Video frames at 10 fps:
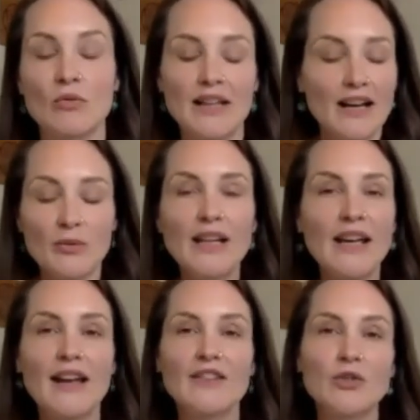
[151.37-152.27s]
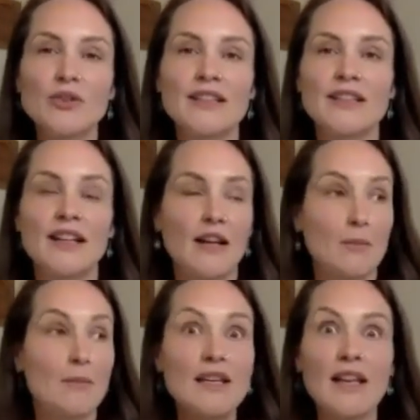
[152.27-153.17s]
Like we can totally, like
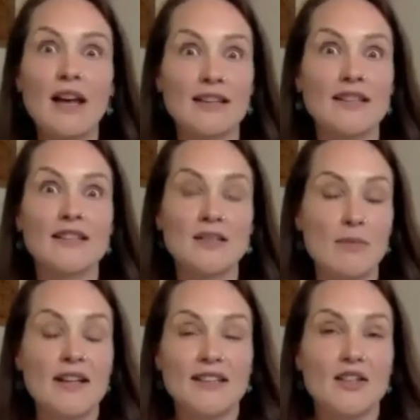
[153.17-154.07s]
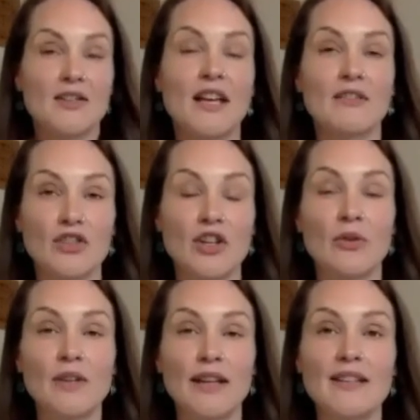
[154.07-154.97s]
many ascended masters have
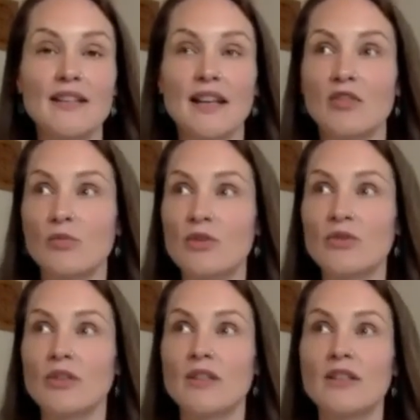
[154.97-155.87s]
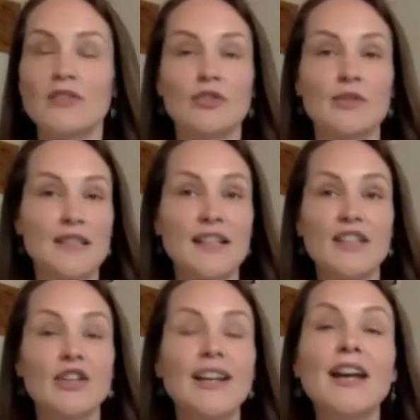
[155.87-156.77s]
shown it, and we do not need to reside in
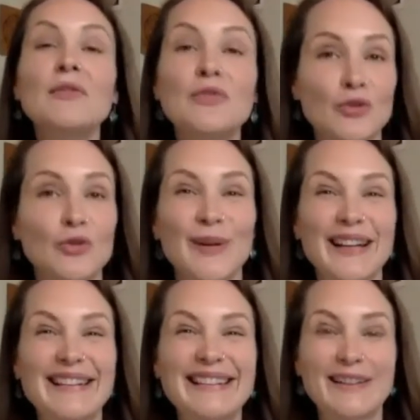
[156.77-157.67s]
a cave to do it.